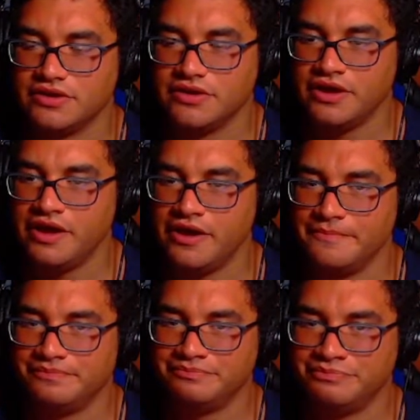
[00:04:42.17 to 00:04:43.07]

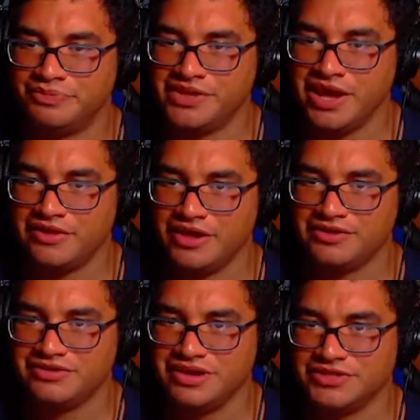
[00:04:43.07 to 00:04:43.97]
But yeah,
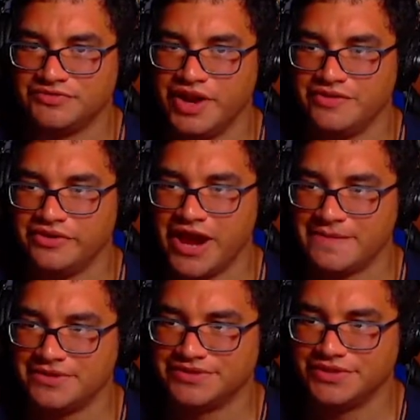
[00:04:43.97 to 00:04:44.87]
like, it's Raving
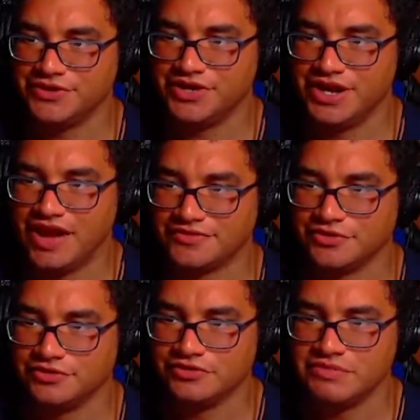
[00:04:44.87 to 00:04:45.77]
Rabbids, so you're gonna have to
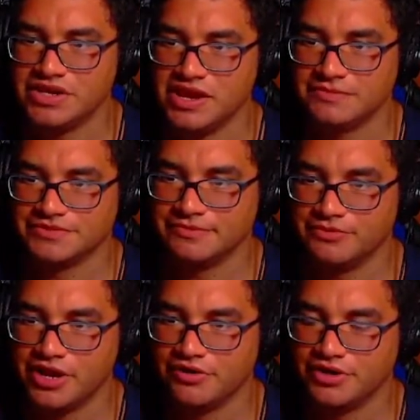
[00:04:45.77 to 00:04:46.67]
include minigames some
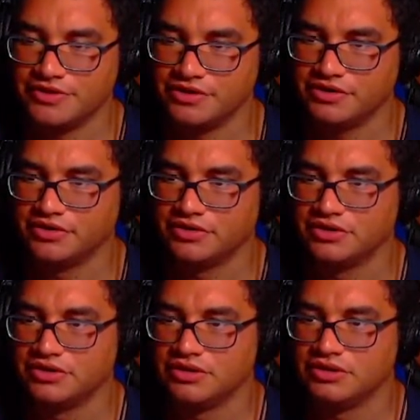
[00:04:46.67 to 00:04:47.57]
way or another.
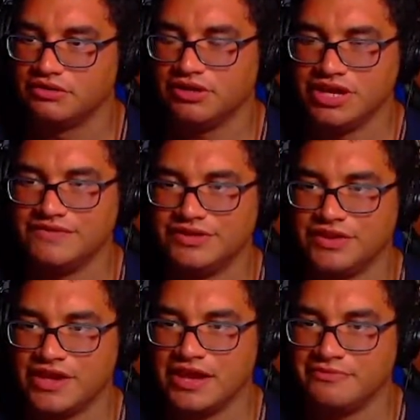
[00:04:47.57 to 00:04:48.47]
Like, even in the
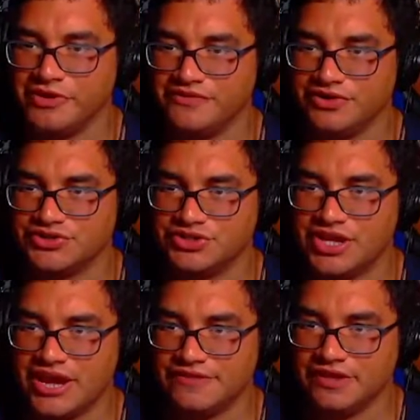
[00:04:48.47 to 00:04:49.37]
Game Boy version, you
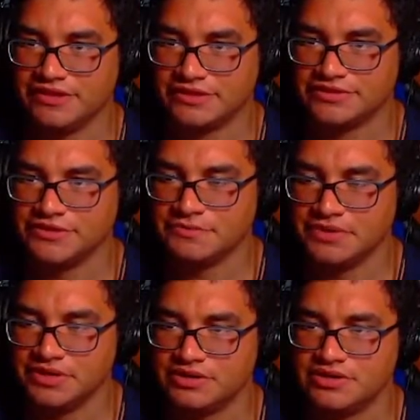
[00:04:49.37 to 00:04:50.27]
had, like, that
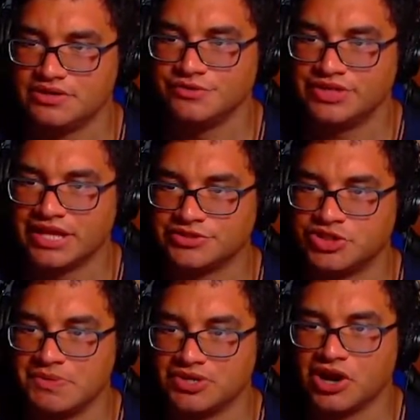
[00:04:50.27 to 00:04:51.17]
stupid
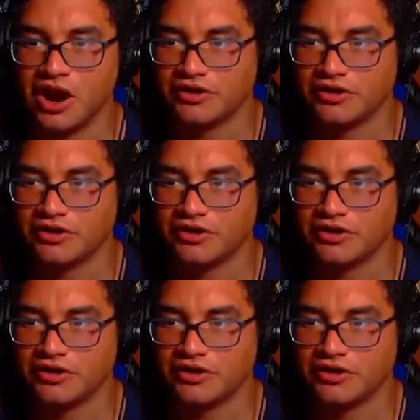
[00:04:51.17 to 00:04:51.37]
kart